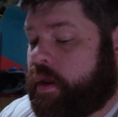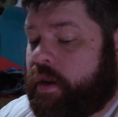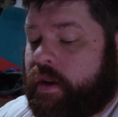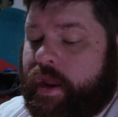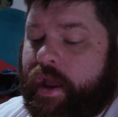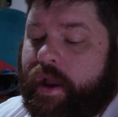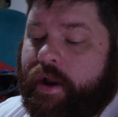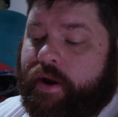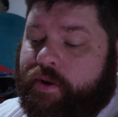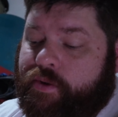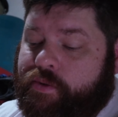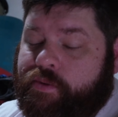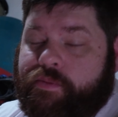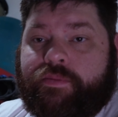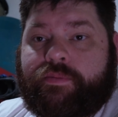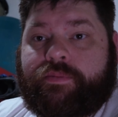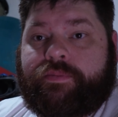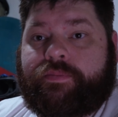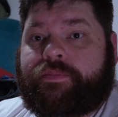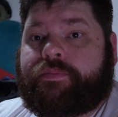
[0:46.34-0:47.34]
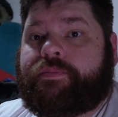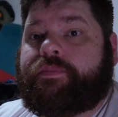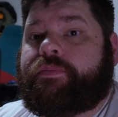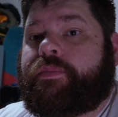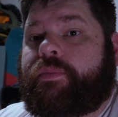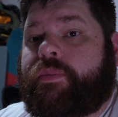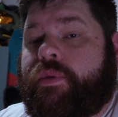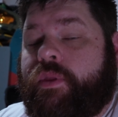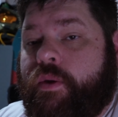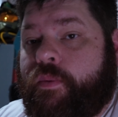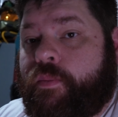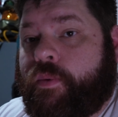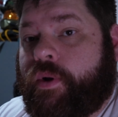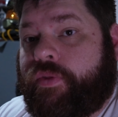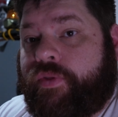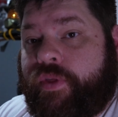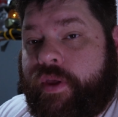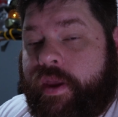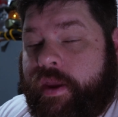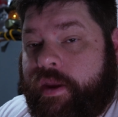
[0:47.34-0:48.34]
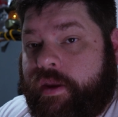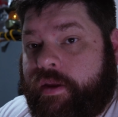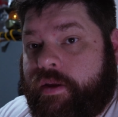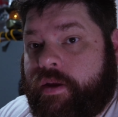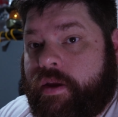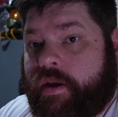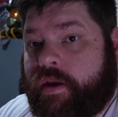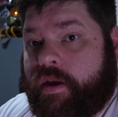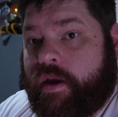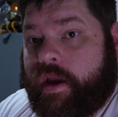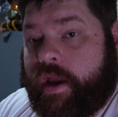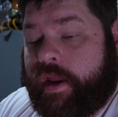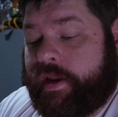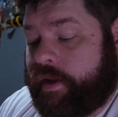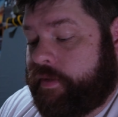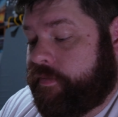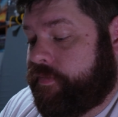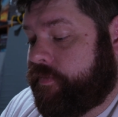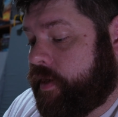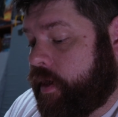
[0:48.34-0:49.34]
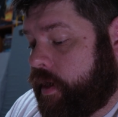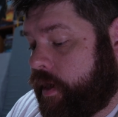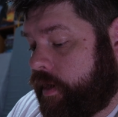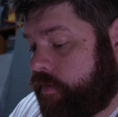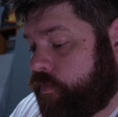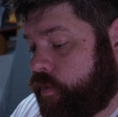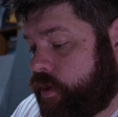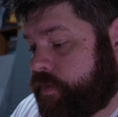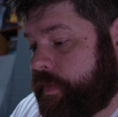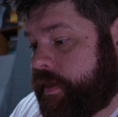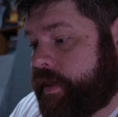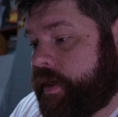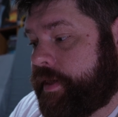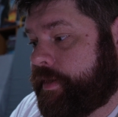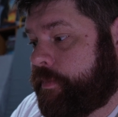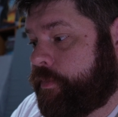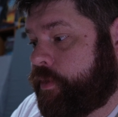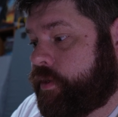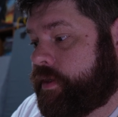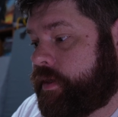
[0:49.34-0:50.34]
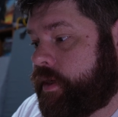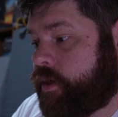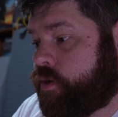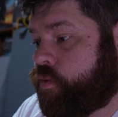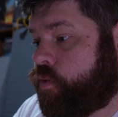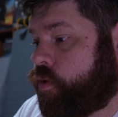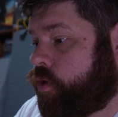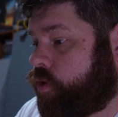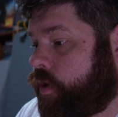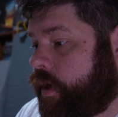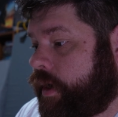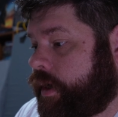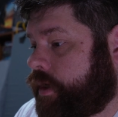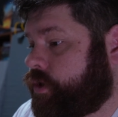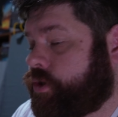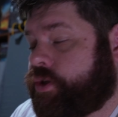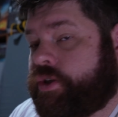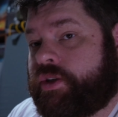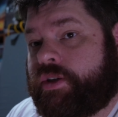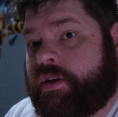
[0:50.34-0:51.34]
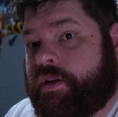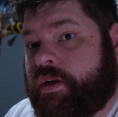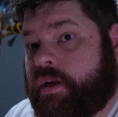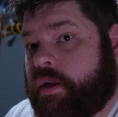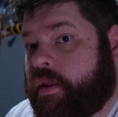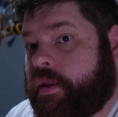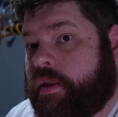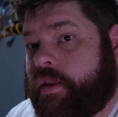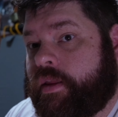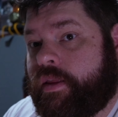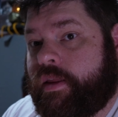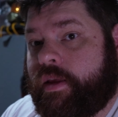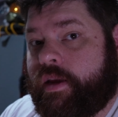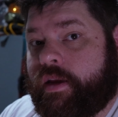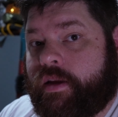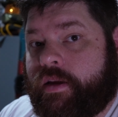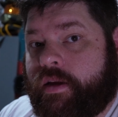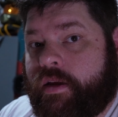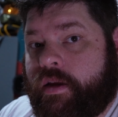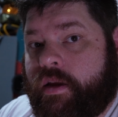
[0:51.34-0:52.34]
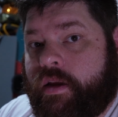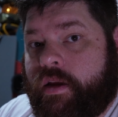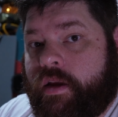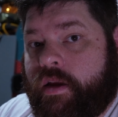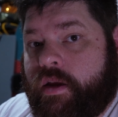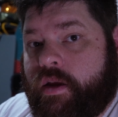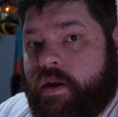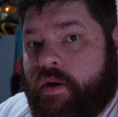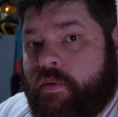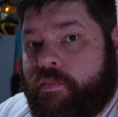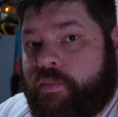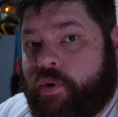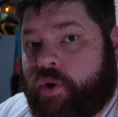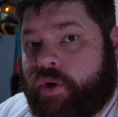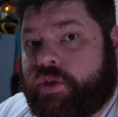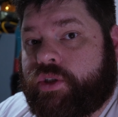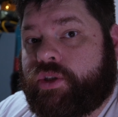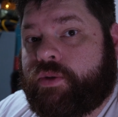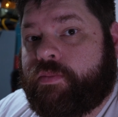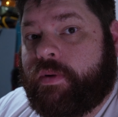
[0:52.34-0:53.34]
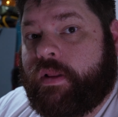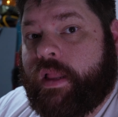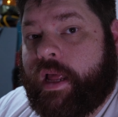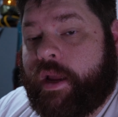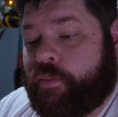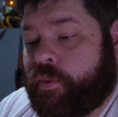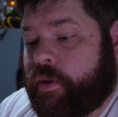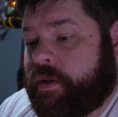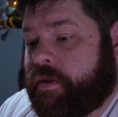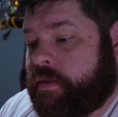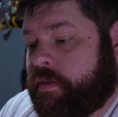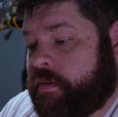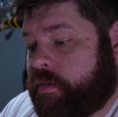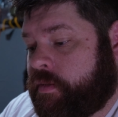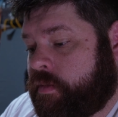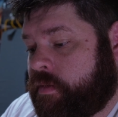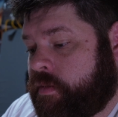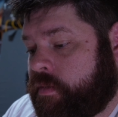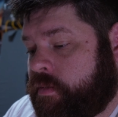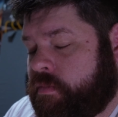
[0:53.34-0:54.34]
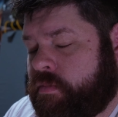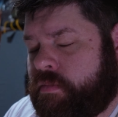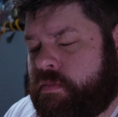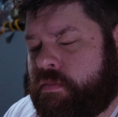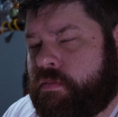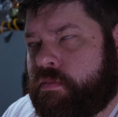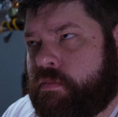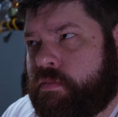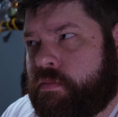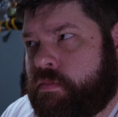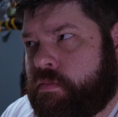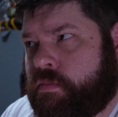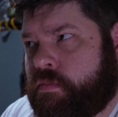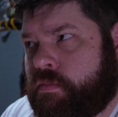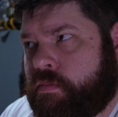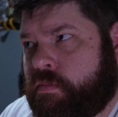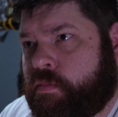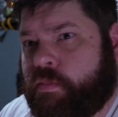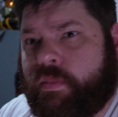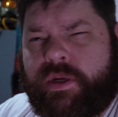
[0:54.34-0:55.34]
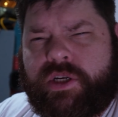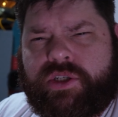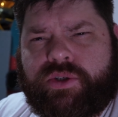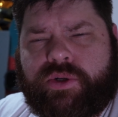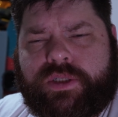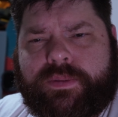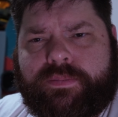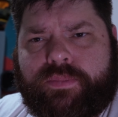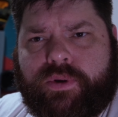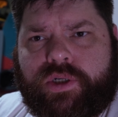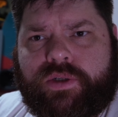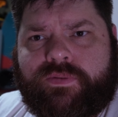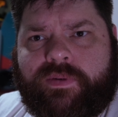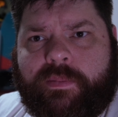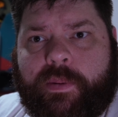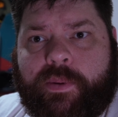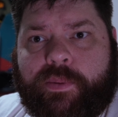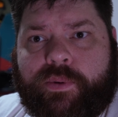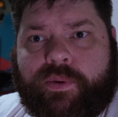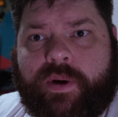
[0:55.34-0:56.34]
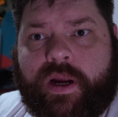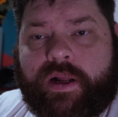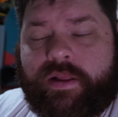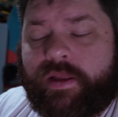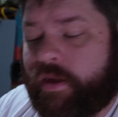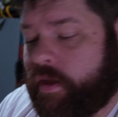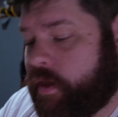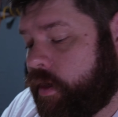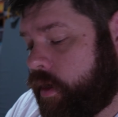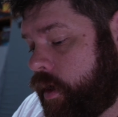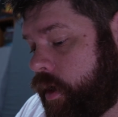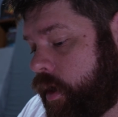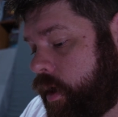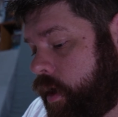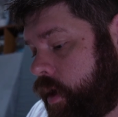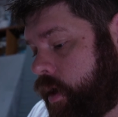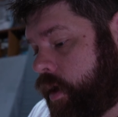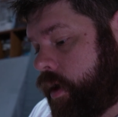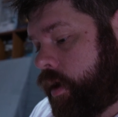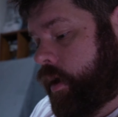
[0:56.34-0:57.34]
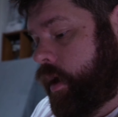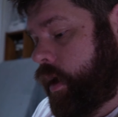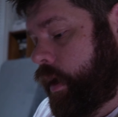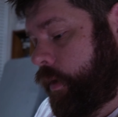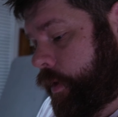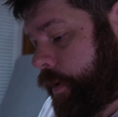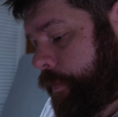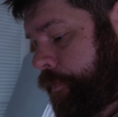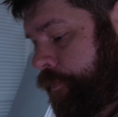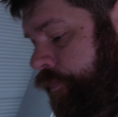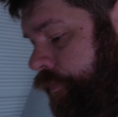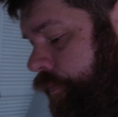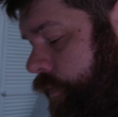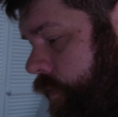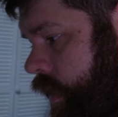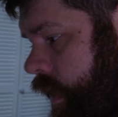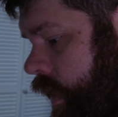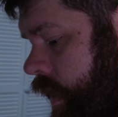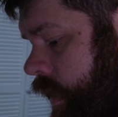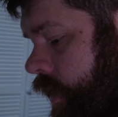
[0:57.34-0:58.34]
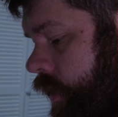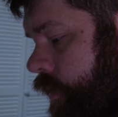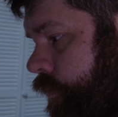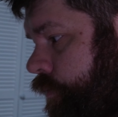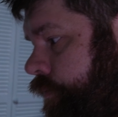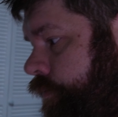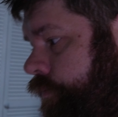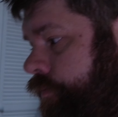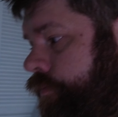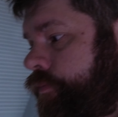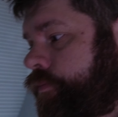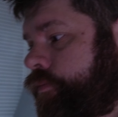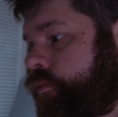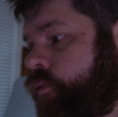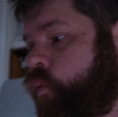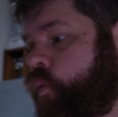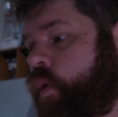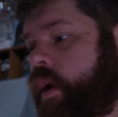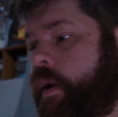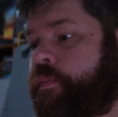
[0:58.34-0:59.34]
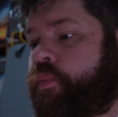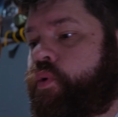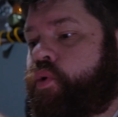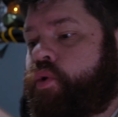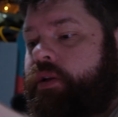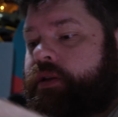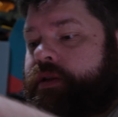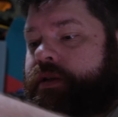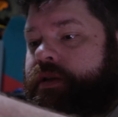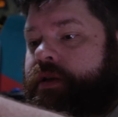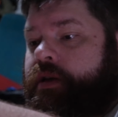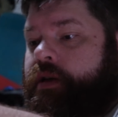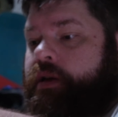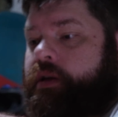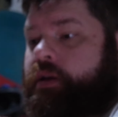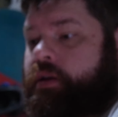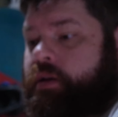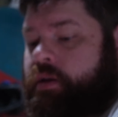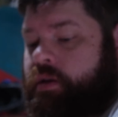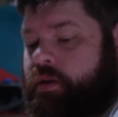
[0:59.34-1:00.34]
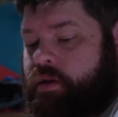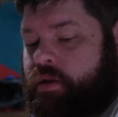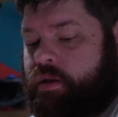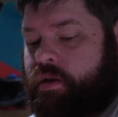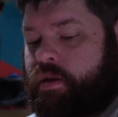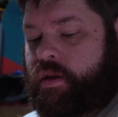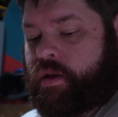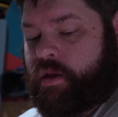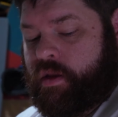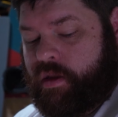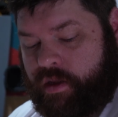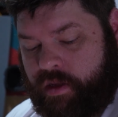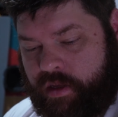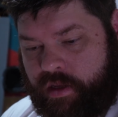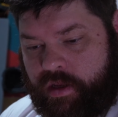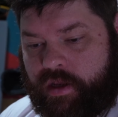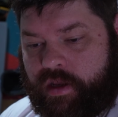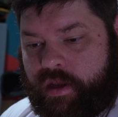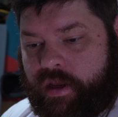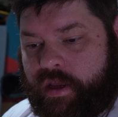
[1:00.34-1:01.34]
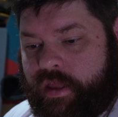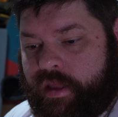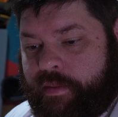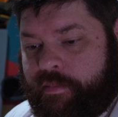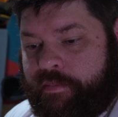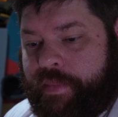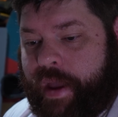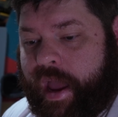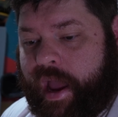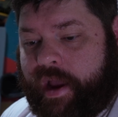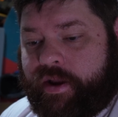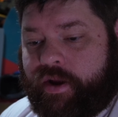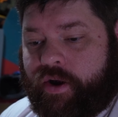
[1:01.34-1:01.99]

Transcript: Now, the one thing I did find was because I'm using a 1/4 inch thick birch plywood. Pretty sure it's birch if I remember correctly. Anyway, when I put the back